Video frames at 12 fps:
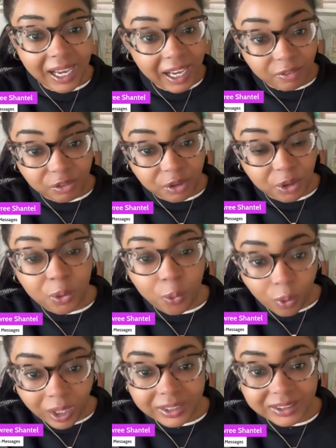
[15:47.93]
If you
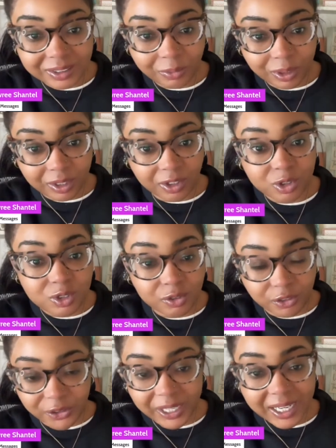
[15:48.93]
want one of those
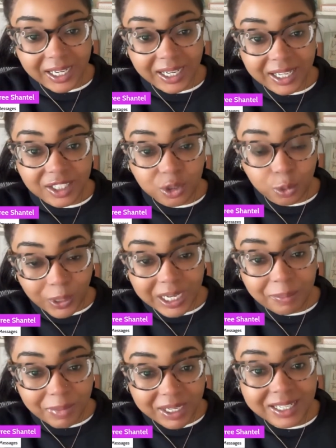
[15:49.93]
free
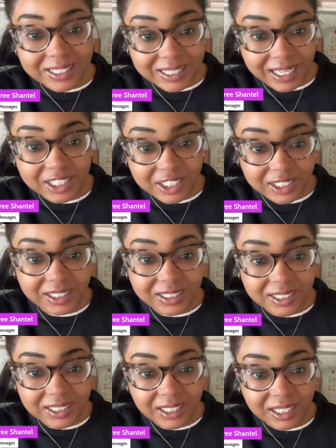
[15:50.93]
20-minute
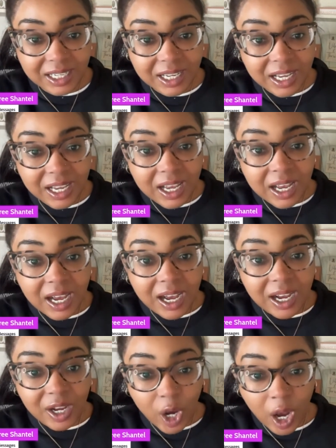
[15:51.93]
sessions,
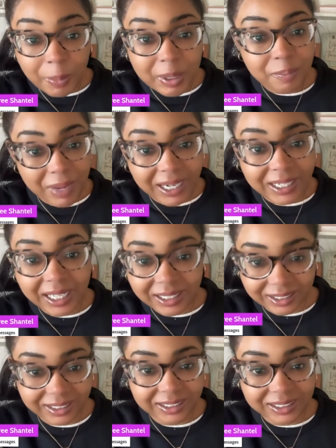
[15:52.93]
comment
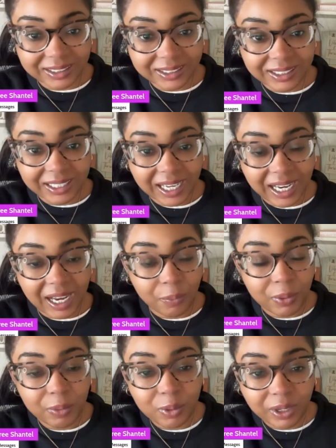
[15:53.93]
magnetic, and
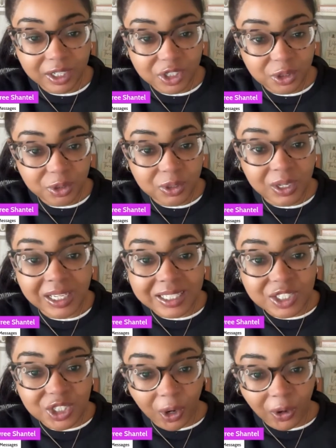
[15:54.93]
we will get you
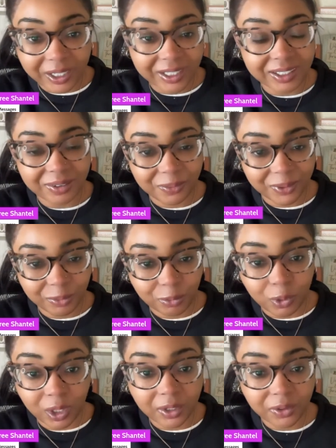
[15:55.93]
started with
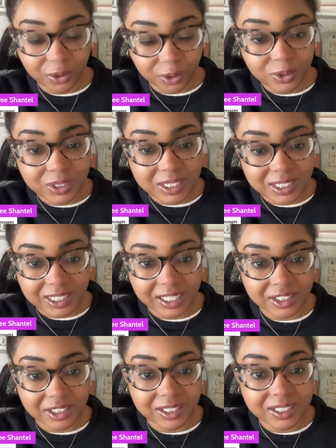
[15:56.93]
one of those
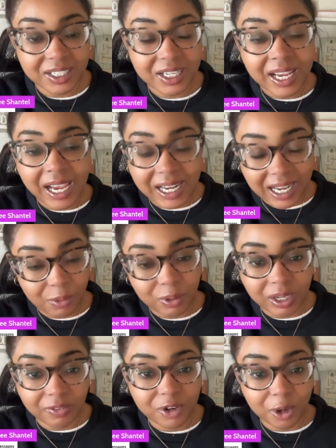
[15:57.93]
sessions, and I will
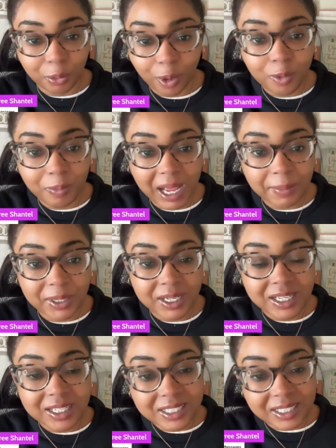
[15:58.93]
give you a roadmap
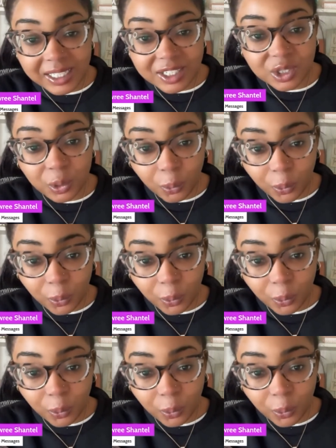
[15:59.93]
to get to